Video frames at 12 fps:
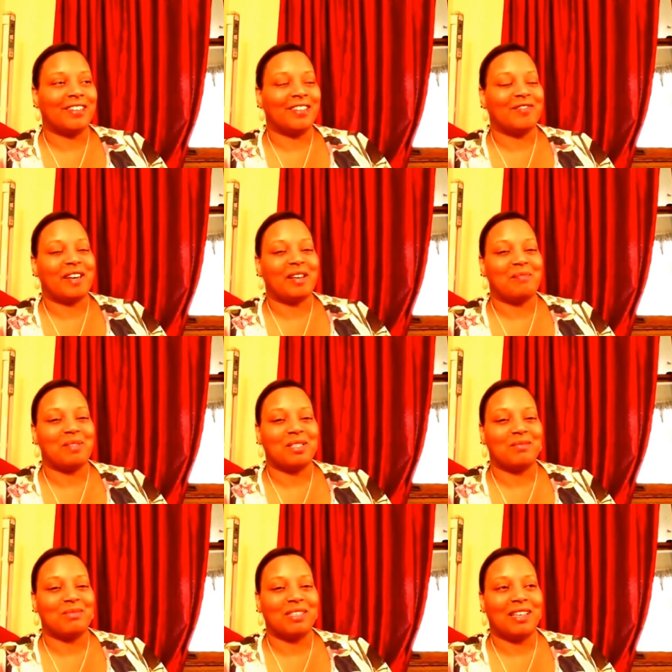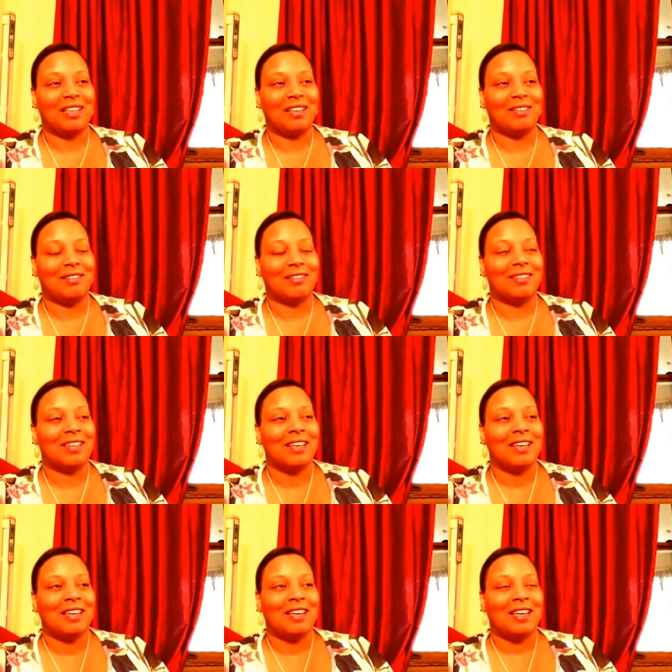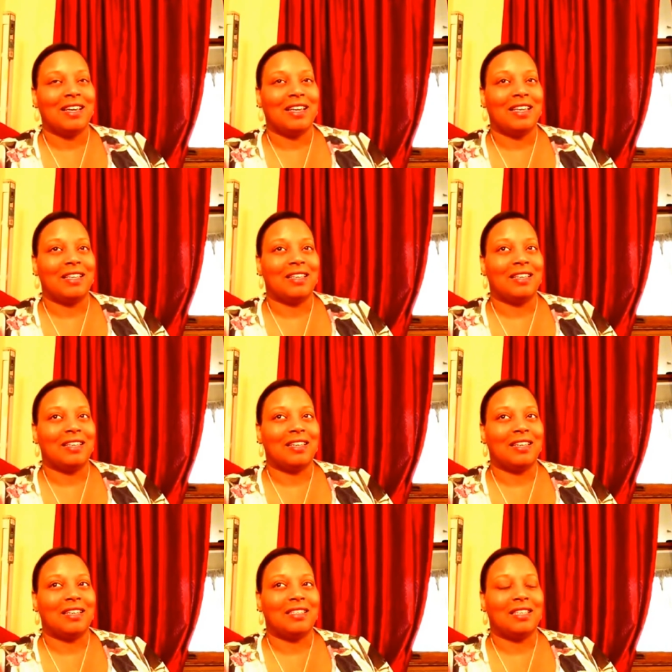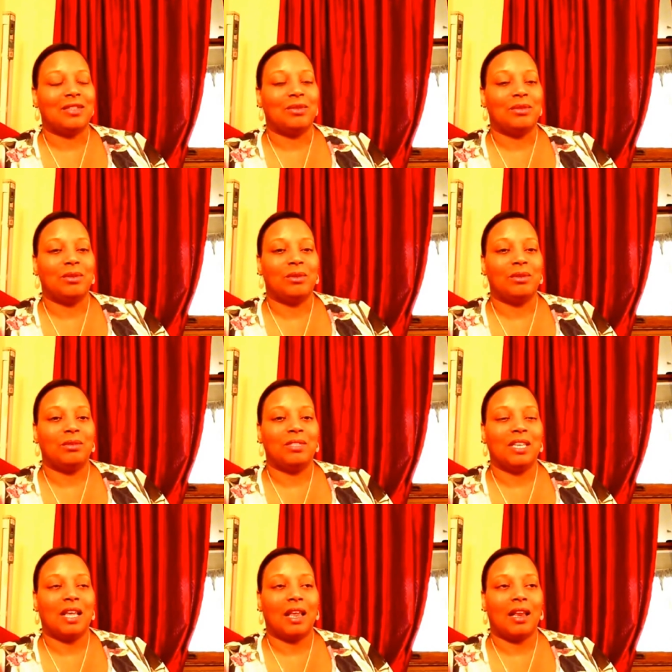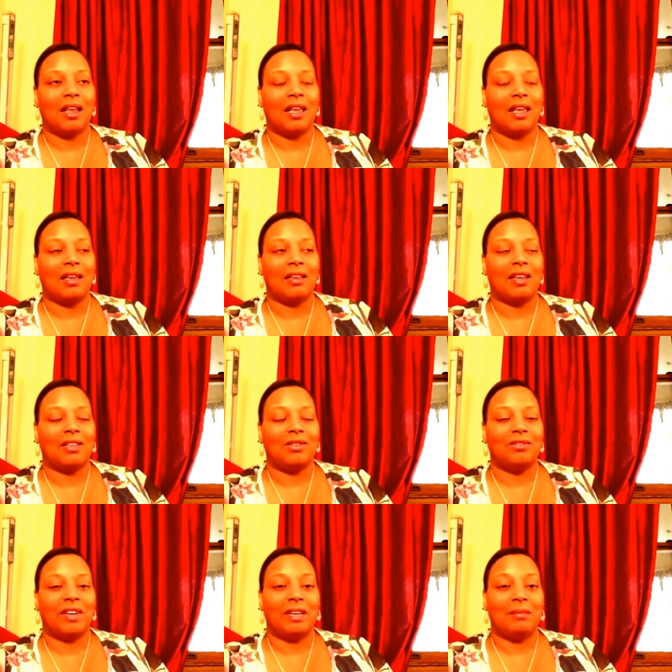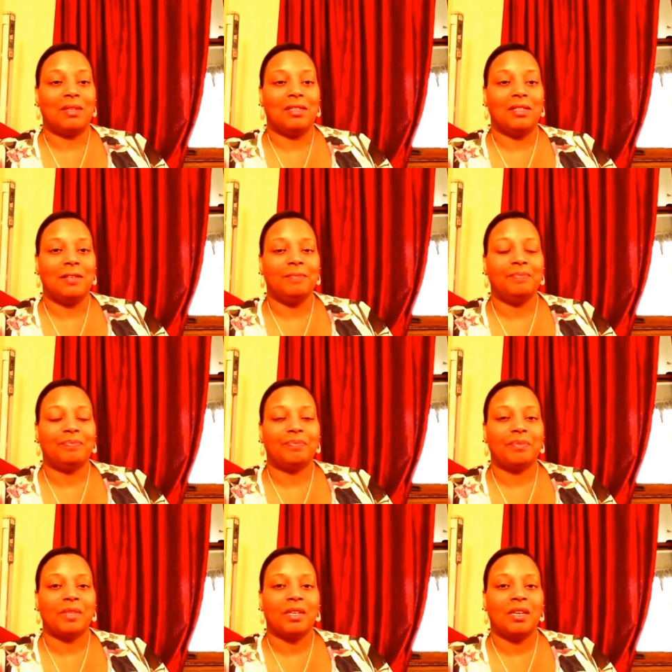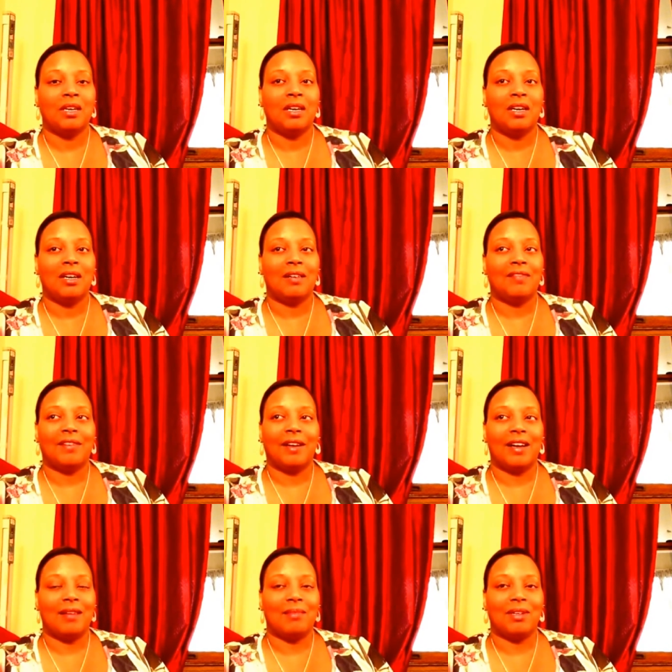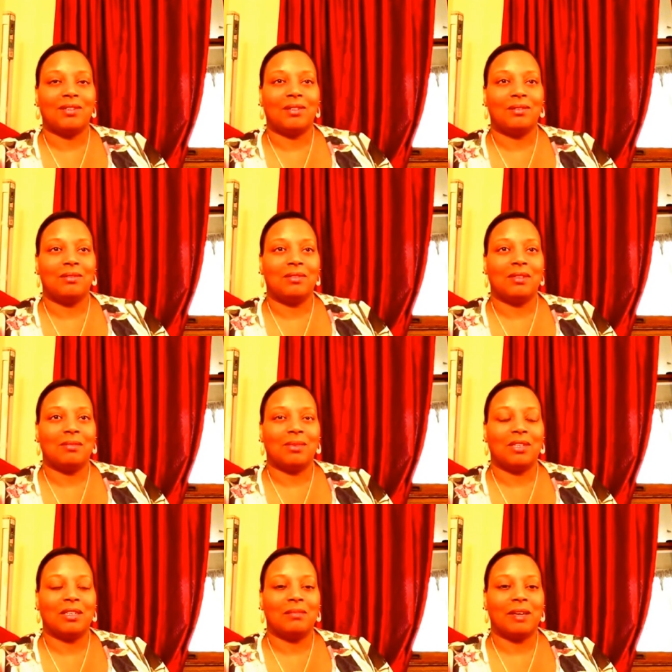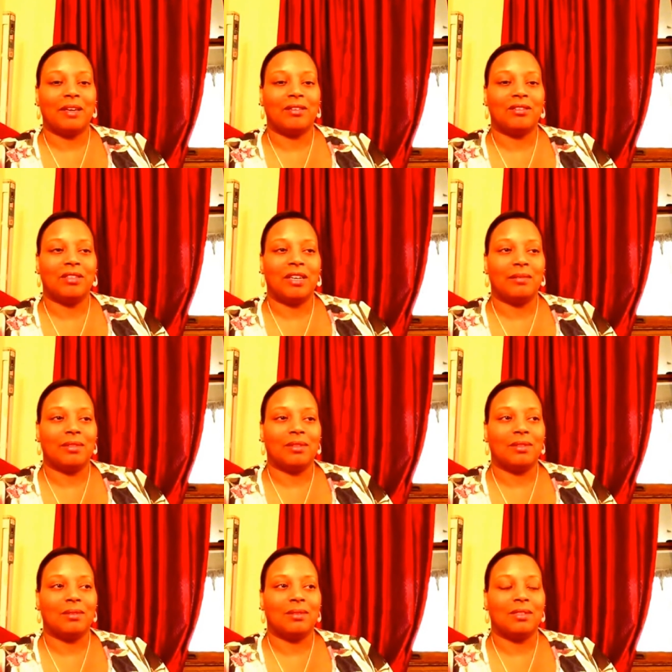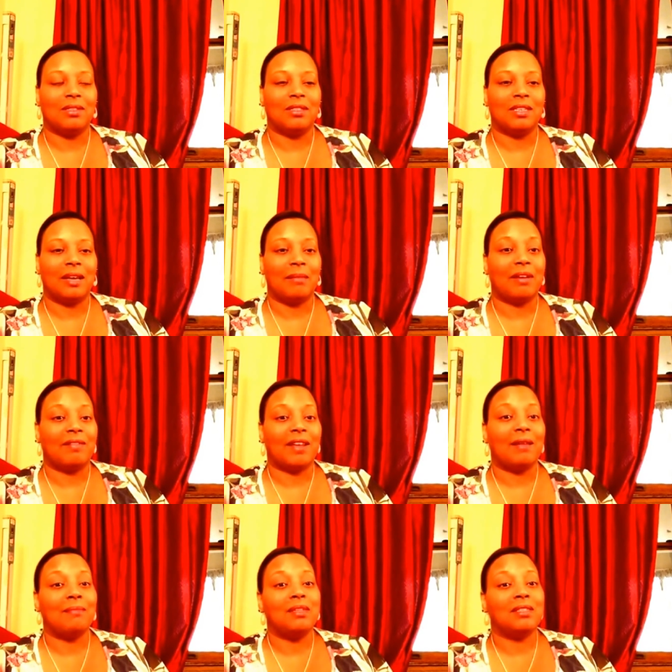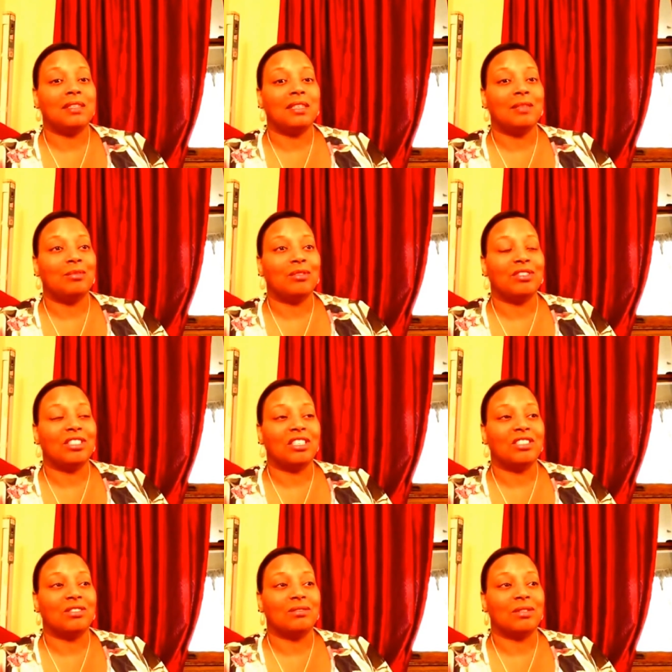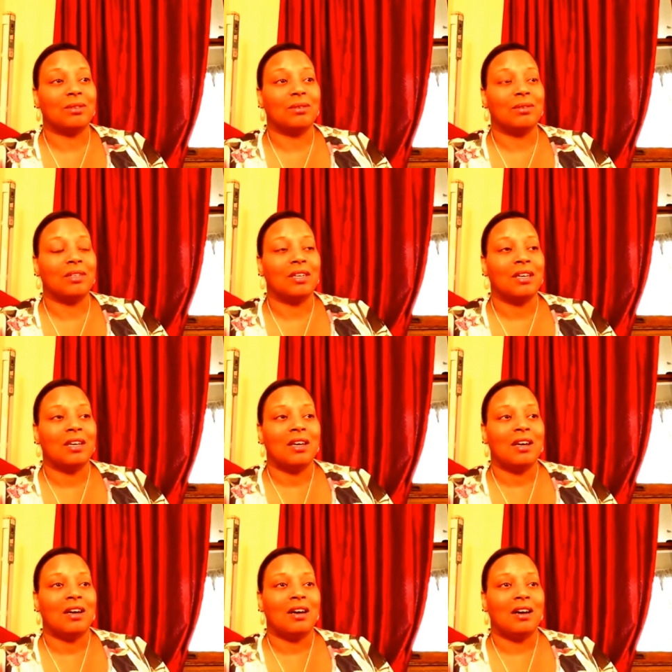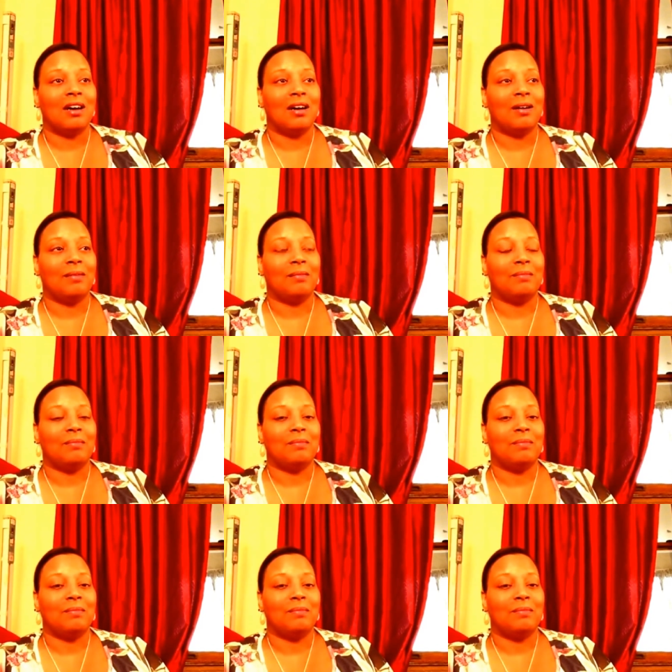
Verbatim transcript: vitamins, prenatal, and uh, I do CoQ10 and I do vitamin D. Forgot about those. I'm gonna get back on track with those tonight, but I've not missed any progesterone, um,